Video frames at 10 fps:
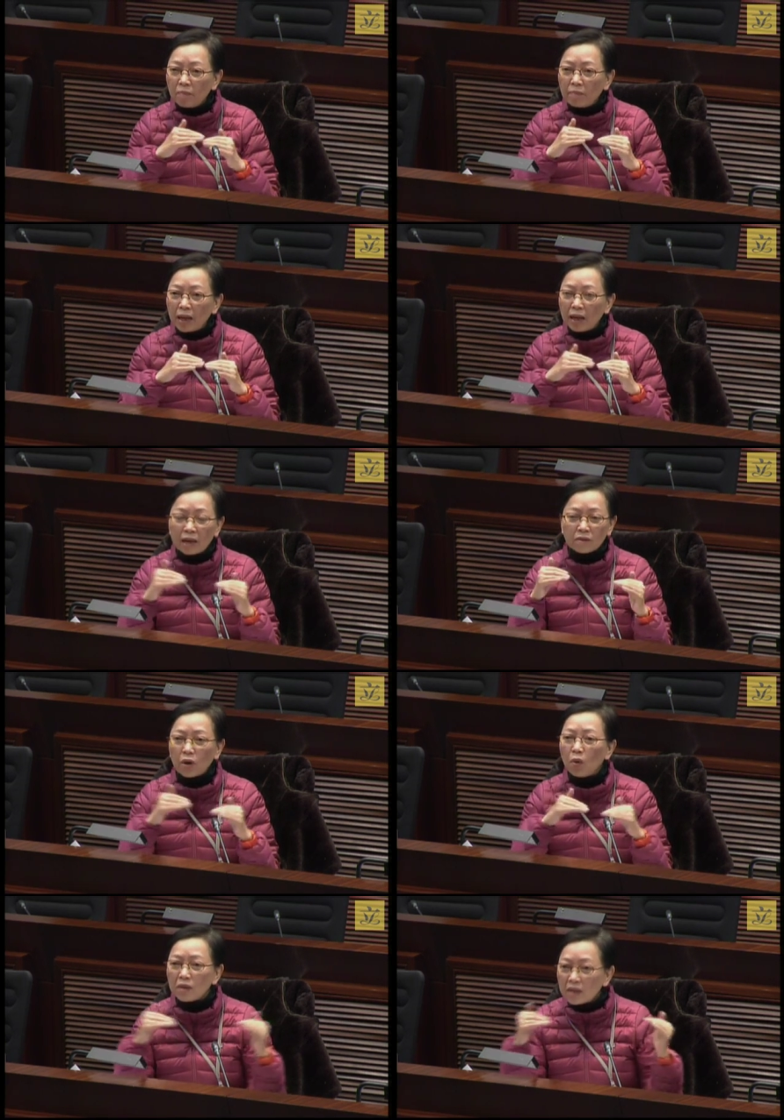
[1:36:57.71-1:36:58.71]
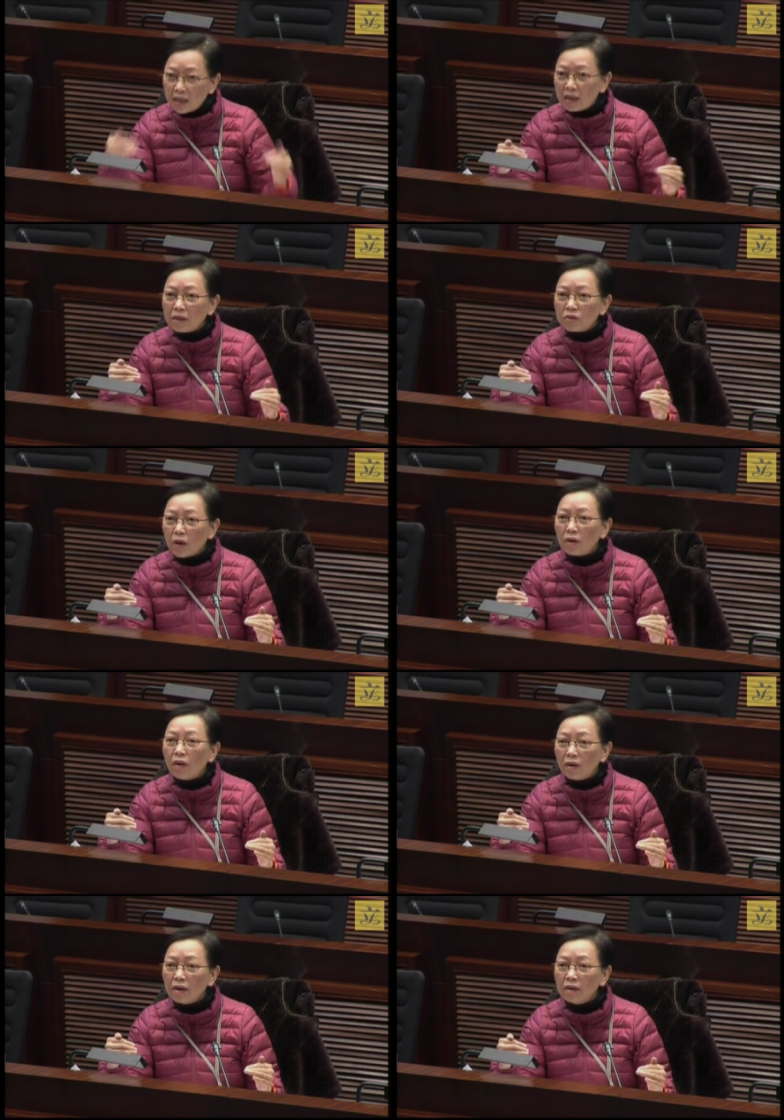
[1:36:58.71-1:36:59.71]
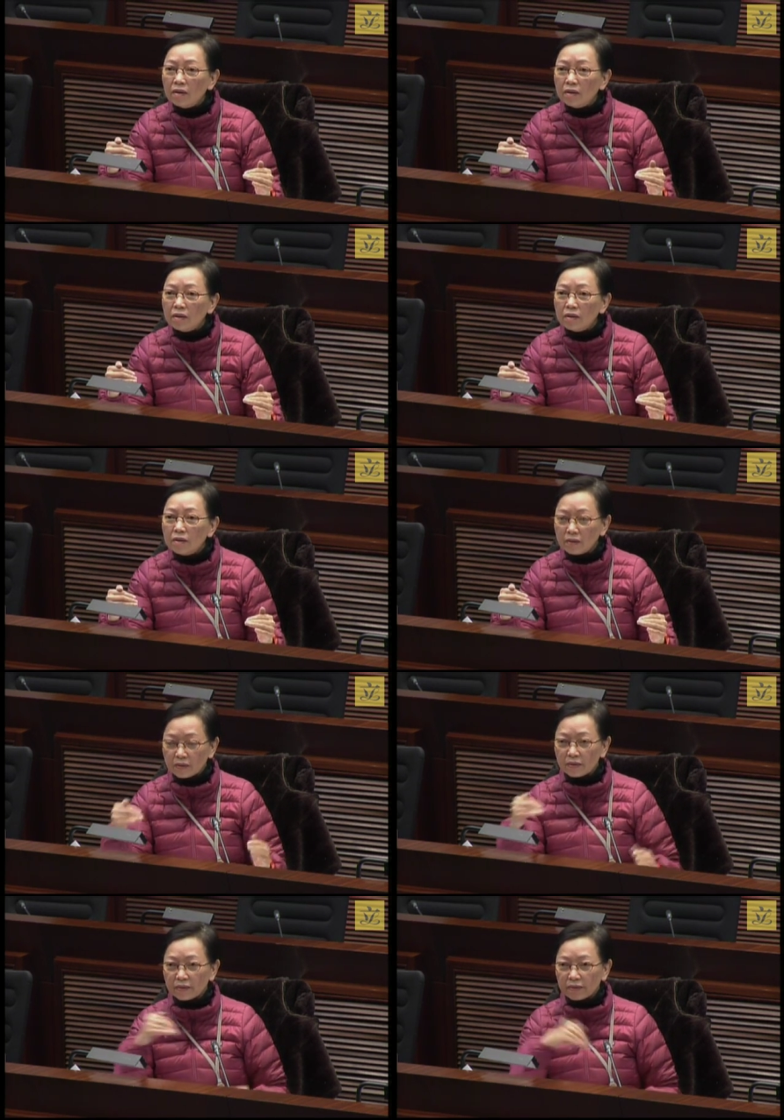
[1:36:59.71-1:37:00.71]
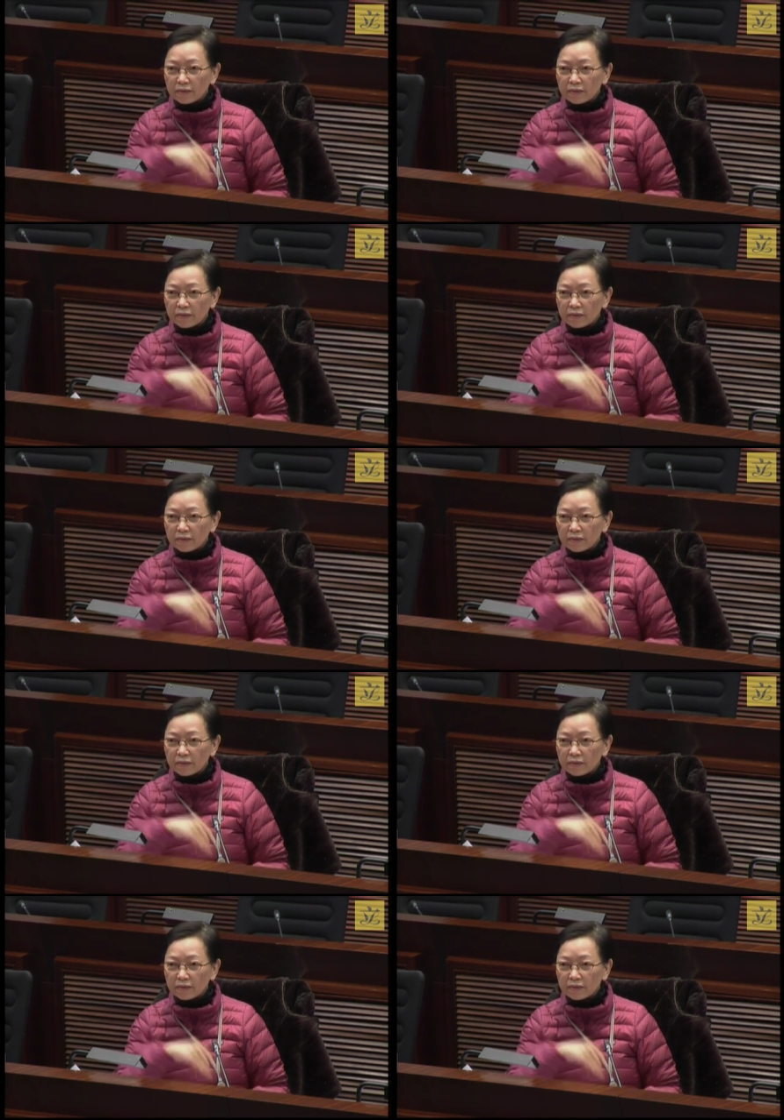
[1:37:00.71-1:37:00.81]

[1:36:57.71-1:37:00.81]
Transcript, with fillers: to remove the